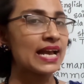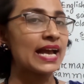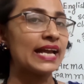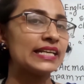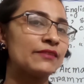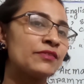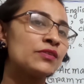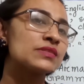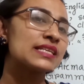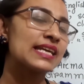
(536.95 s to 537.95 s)
And if you
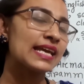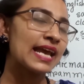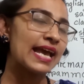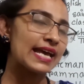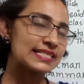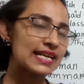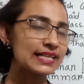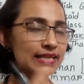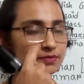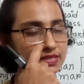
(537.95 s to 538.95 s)
see
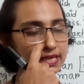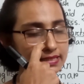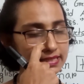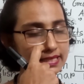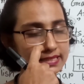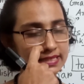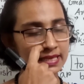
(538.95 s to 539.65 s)
assertive sentence,